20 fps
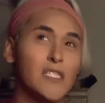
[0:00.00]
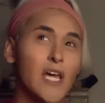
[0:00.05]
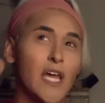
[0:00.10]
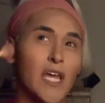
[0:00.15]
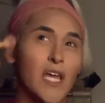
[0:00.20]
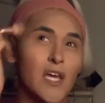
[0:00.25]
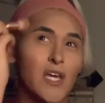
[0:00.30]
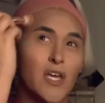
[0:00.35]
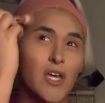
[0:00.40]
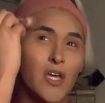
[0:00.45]

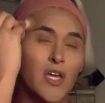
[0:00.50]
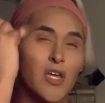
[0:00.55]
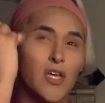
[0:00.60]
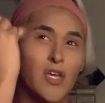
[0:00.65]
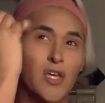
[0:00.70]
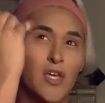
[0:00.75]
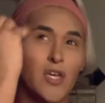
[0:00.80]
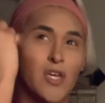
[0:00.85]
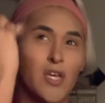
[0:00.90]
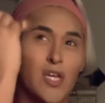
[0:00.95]
Like,
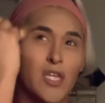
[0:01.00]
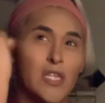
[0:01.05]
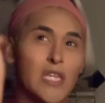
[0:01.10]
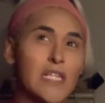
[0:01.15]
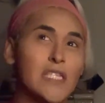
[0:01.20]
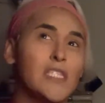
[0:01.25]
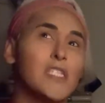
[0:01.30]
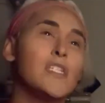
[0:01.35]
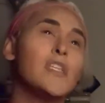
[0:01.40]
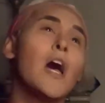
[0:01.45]

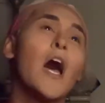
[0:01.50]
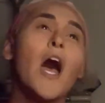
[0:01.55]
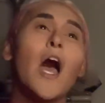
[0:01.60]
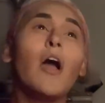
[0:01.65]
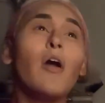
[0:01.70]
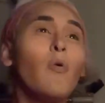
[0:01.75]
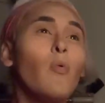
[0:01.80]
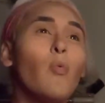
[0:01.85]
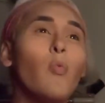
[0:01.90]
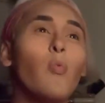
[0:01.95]
that's
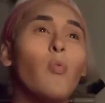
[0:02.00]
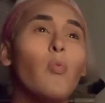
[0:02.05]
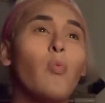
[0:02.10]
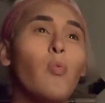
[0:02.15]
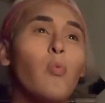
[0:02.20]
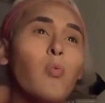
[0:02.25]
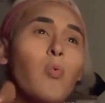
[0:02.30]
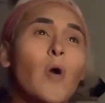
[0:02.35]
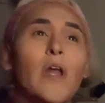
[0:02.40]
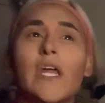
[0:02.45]
not
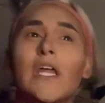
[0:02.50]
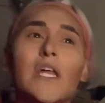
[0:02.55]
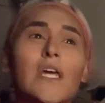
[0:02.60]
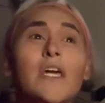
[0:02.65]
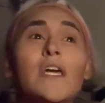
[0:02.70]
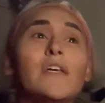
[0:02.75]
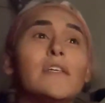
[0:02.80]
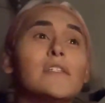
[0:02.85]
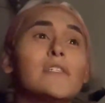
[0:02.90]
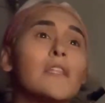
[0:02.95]
what it
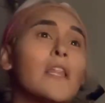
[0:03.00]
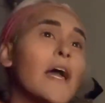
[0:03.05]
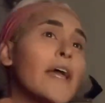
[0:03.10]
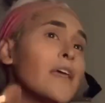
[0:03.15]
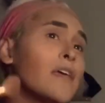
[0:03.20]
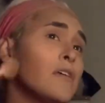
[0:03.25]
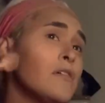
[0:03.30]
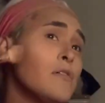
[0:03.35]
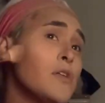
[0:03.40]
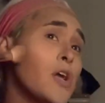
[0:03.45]
is.
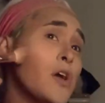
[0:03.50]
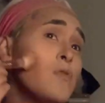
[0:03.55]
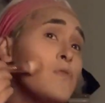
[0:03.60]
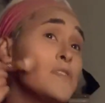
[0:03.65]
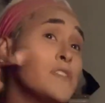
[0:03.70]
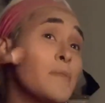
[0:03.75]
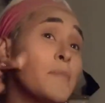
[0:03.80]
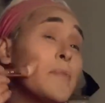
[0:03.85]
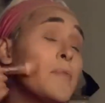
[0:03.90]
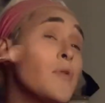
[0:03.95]
Like, you know,
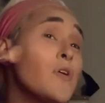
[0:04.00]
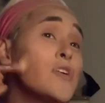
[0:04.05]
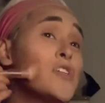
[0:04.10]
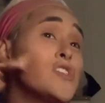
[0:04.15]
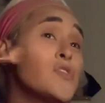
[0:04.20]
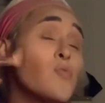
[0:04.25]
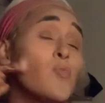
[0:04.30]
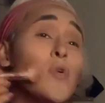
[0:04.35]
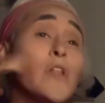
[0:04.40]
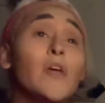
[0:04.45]
some people are
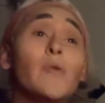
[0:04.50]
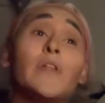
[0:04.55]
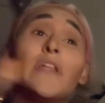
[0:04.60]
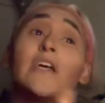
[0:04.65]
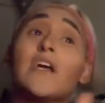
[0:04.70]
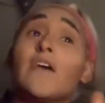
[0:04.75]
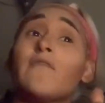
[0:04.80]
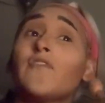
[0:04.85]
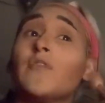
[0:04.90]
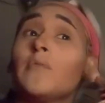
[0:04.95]
just really, really
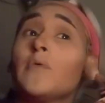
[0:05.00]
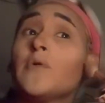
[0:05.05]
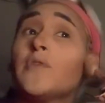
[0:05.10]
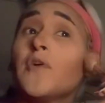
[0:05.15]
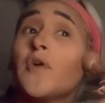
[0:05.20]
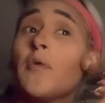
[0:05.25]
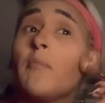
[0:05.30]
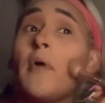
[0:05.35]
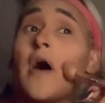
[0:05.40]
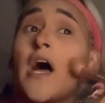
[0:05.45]
comfortable with
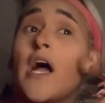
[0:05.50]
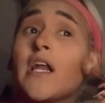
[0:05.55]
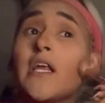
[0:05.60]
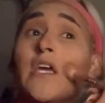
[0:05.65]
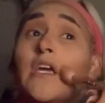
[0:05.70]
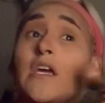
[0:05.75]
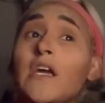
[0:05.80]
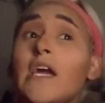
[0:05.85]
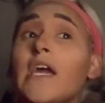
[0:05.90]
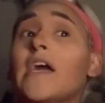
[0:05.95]
their
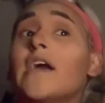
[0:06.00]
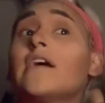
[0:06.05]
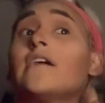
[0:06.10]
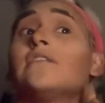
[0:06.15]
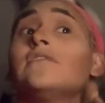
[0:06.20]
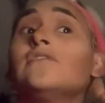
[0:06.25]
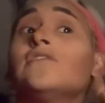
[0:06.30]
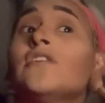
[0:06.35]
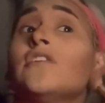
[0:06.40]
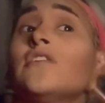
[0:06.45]
body,
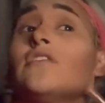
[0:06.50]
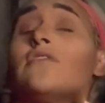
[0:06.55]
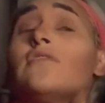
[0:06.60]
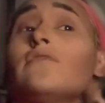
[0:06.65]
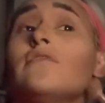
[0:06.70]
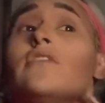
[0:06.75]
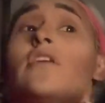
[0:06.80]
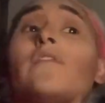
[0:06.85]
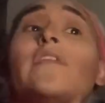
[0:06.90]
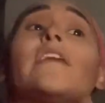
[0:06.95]
and
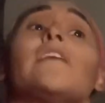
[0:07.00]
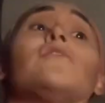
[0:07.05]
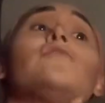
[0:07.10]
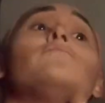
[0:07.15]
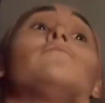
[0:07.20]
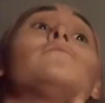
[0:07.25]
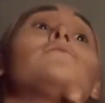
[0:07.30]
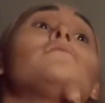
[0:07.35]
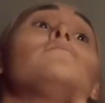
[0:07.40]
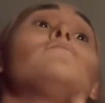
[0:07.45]
you know, they can do
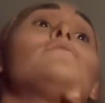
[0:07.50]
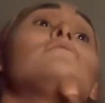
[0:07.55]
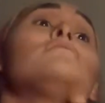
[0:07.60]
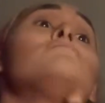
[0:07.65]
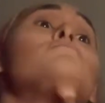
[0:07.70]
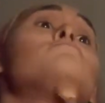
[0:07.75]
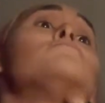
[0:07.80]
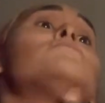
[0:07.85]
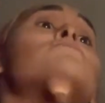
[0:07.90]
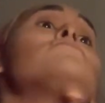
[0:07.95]
what they
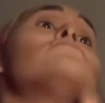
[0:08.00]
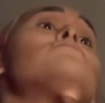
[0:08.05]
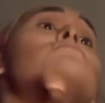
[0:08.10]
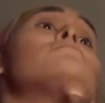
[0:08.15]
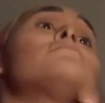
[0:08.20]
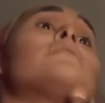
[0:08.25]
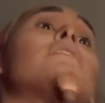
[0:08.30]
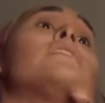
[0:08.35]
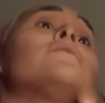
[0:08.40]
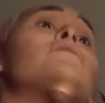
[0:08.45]
want, but you
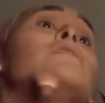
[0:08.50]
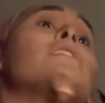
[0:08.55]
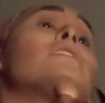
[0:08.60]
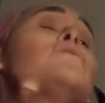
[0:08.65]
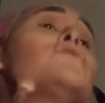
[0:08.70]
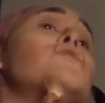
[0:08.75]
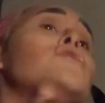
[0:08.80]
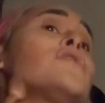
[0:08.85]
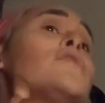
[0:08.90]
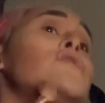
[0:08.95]
don't have to
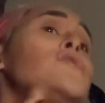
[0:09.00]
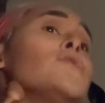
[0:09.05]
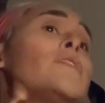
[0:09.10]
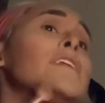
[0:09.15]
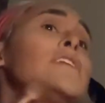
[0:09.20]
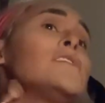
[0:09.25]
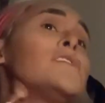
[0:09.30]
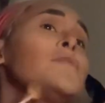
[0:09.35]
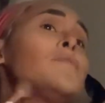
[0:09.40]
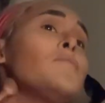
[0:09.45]
have
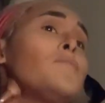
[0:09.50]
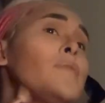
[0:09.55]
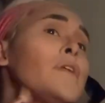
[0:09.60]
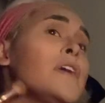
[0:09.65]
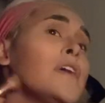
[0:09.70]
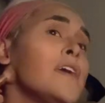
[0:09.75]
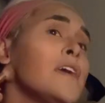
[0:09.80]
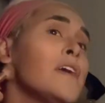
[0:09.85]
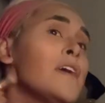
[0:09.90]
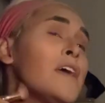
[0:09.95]
surgery to
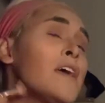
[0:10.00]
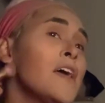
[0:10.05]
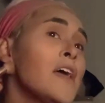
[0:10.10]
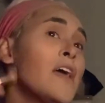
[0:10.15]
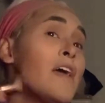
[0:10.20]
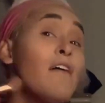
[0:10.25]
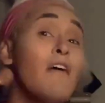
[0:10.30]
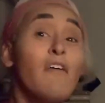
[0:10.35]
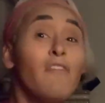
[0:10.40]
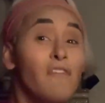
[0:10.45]
be
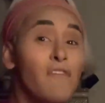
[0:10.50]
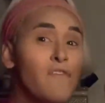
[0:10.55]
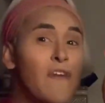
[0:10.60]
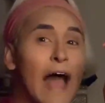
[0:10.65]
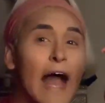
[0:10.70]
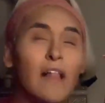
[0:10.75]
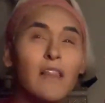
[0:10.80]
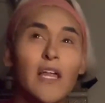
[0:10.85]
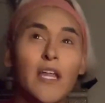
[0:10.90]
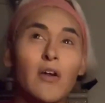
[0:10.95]

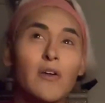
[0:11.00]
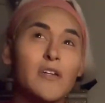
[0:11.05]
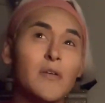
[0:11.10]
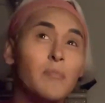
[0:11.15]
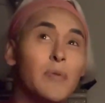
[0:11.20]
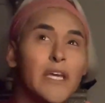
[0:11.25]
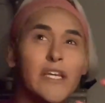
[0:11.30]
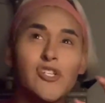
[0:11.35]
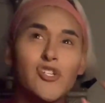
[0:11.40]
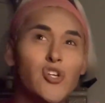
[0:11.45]
valid or to
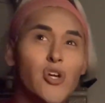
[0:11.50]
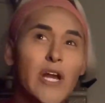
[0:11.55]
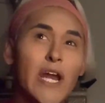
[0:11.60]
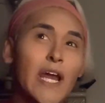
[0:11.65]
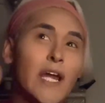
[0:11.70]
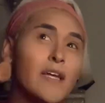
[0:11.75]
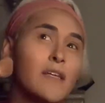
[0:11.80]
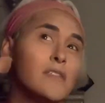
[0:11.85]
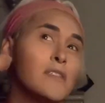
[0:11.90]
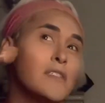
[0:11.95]
be
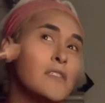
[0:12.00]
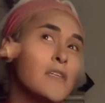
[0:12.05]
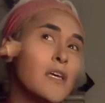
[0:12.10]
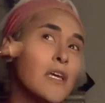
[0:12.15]
trans.